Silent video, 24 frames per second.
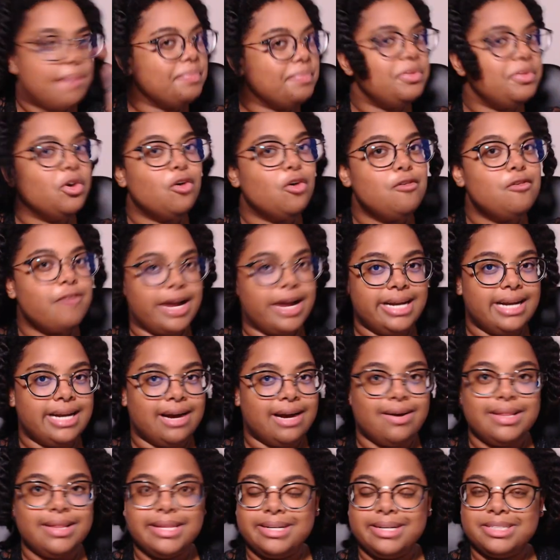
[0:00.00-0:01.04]
You'll find
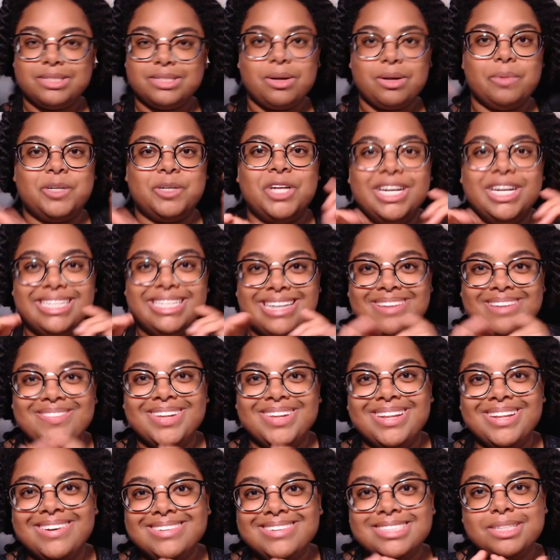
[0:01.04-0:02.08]
out in the description down
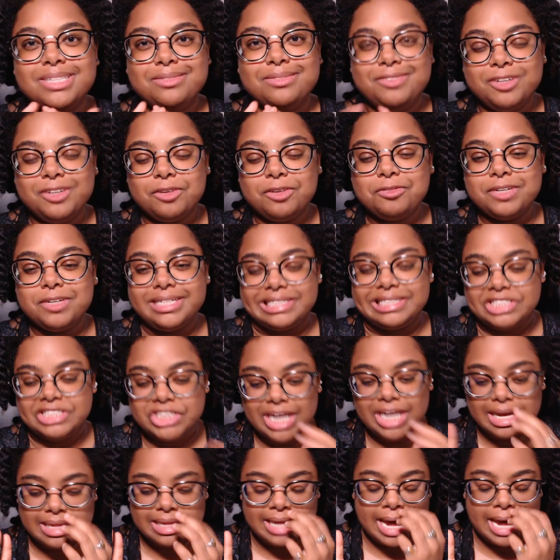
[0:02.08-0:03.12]
below, so feel free to
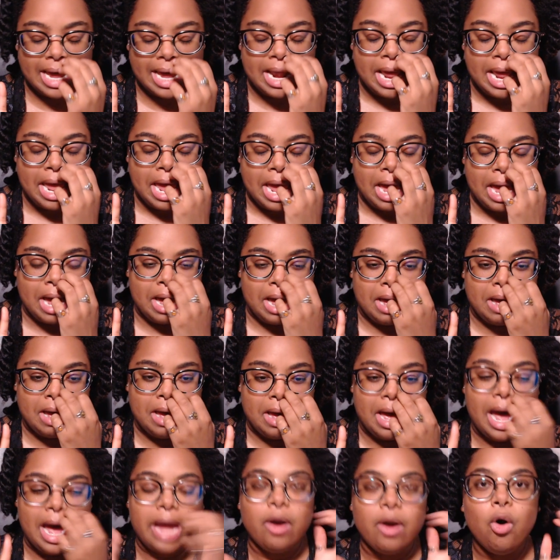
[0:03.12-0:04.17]
check that. Uh,
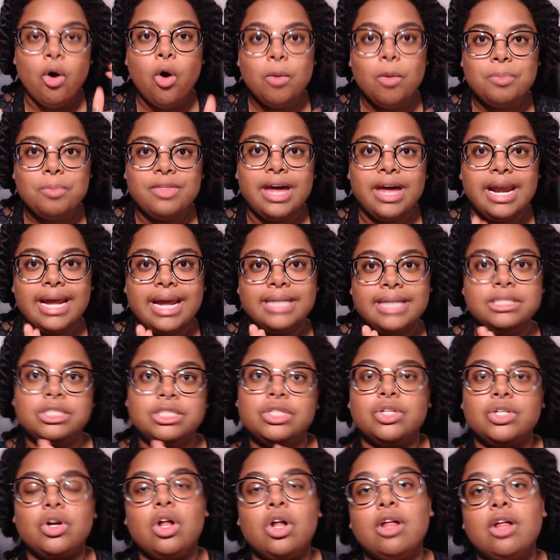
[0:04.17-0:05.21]
I hope that
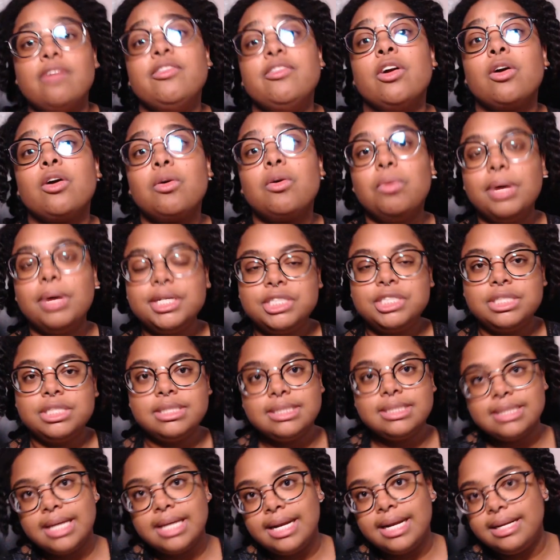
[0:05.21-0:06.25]
answered all of your
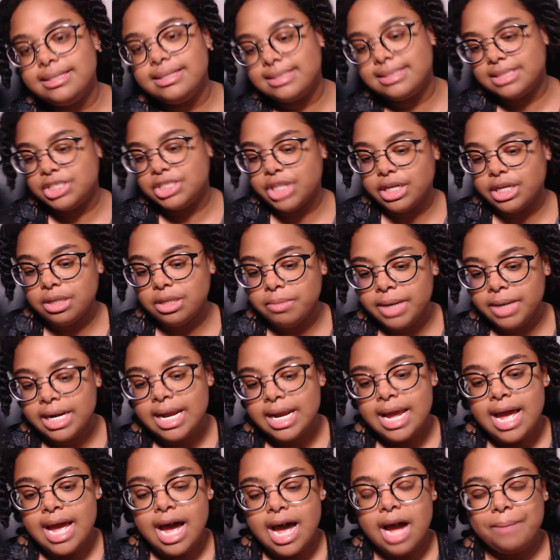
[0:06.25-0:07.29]
questions, ladies and gentlemen.
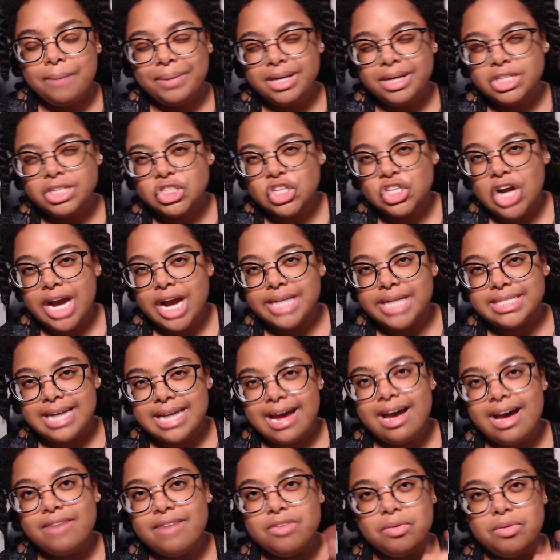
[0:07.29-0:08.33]
I'm gonna try to
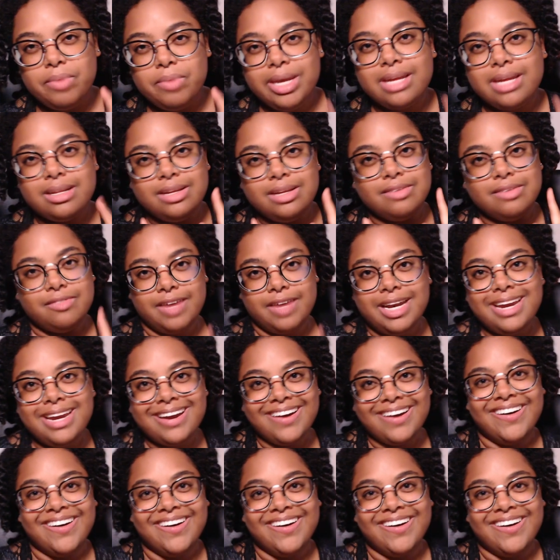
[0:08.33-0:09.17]
have a weekly video.